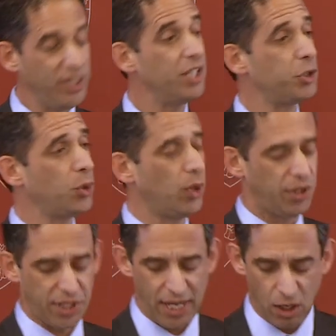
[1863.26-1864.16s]

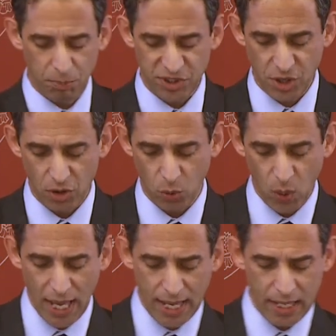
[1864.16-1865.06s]
reassured that help is on the
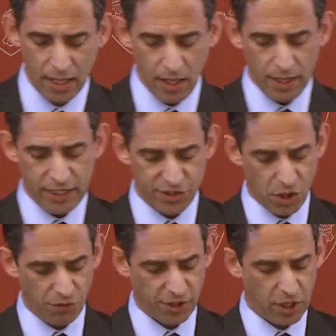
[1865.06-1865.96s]
way, he is
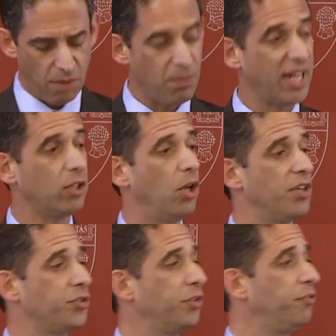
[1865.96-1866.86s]
overcome by
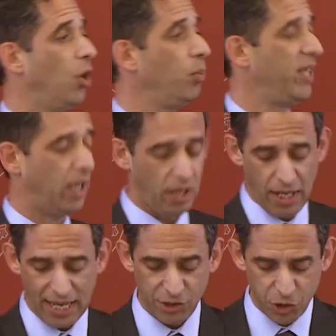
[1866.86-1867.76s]
claustrophobia
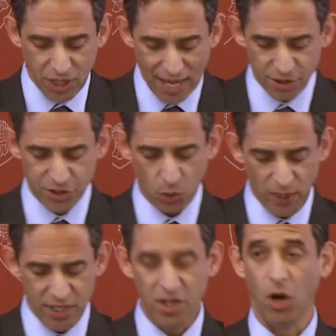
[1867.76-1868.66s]
and shatters a
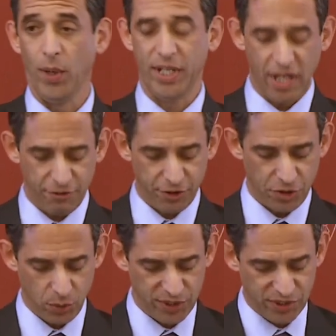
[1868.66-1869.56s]
window in an
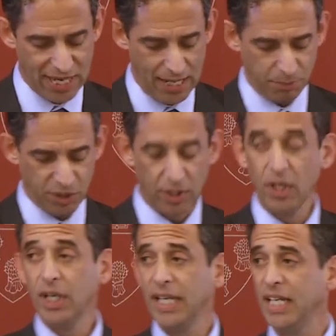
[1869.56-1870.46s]
effort to escape.
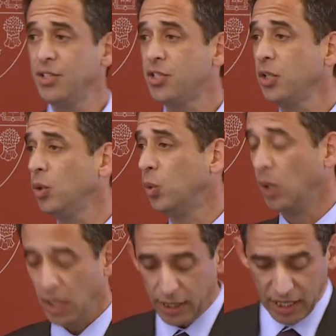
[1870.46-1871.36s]
He
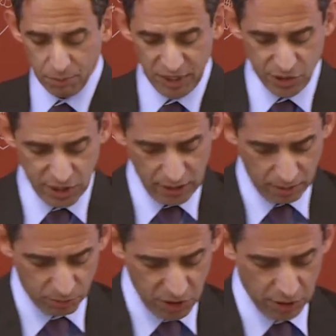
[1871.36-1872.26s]
too can be
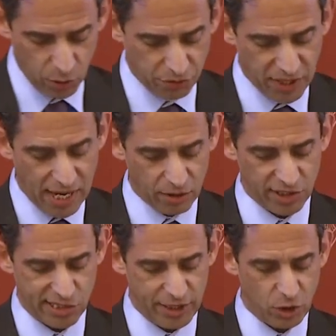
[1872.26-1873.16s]
deemed to have
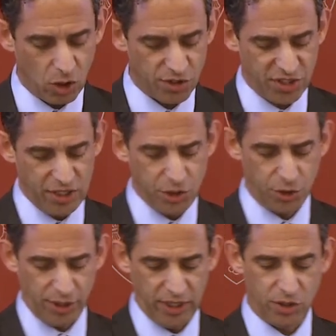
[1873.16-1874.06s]
carelessly caused
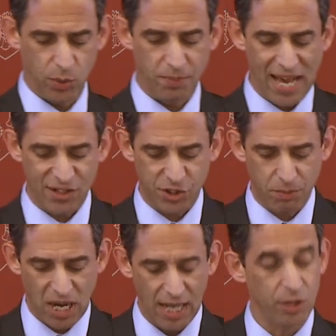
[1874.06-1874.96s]
injury to a
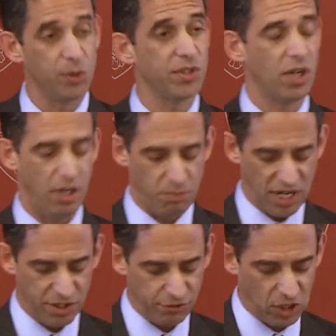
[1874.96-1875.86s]
passerby who is cut
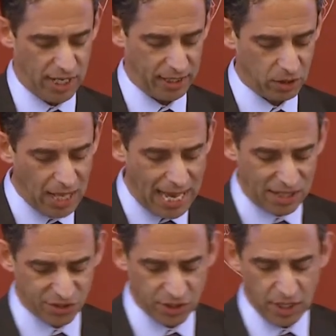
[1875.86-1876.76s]
by the flying
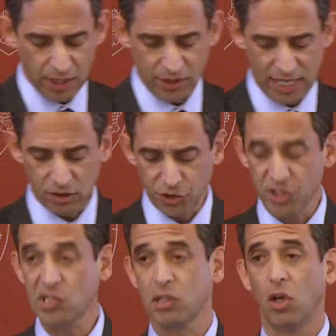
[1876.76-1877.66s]
glass.
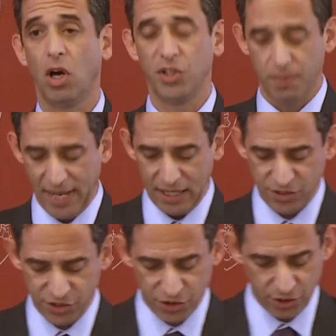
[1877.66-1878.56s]
Negligence law
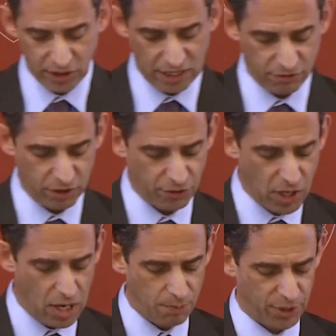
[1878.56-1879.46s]
demands a certain level
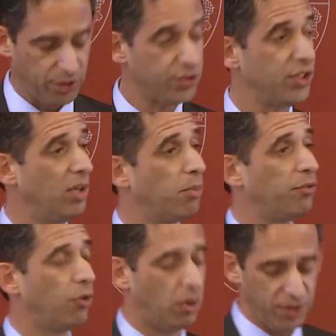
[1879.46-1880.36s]
of competence in the
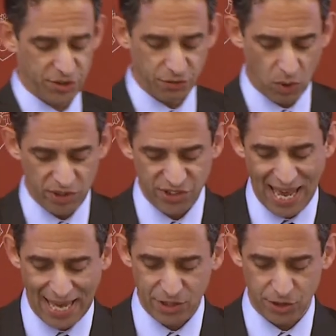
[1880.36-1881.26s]
performance of one's
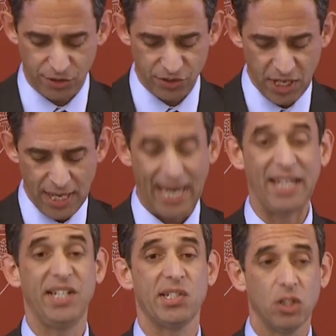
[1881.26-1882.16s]
actions
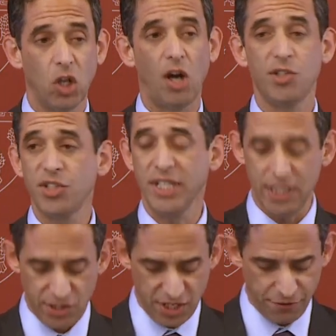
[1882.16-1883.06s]
and is largely
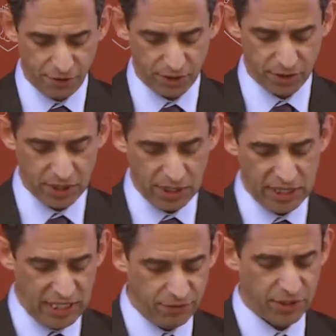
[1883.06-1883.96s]
indifferent,
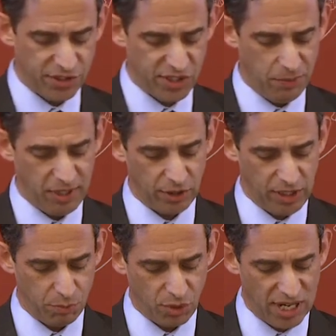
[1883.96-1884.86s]
even to
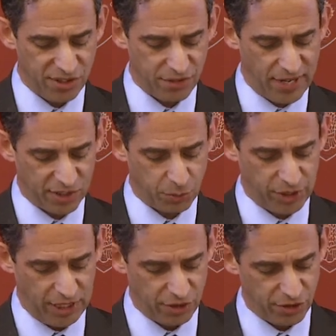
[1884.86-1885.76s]
seemingly impressive
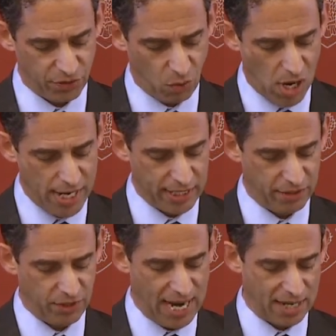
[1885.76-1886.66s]
explanations of why a
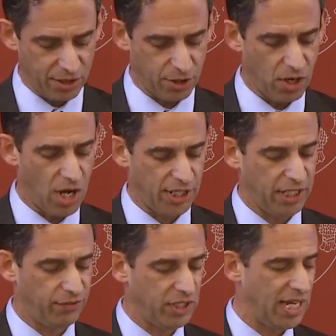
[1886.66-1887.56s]
given actor on a
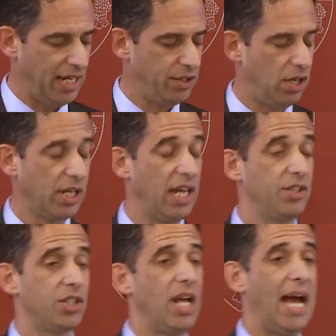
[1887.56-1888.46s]
given
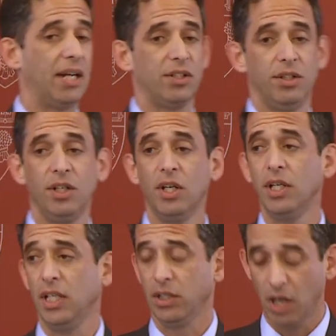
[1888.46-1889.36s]
occasion acted
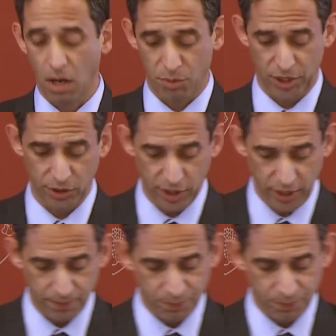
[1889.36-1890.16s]
incompetently.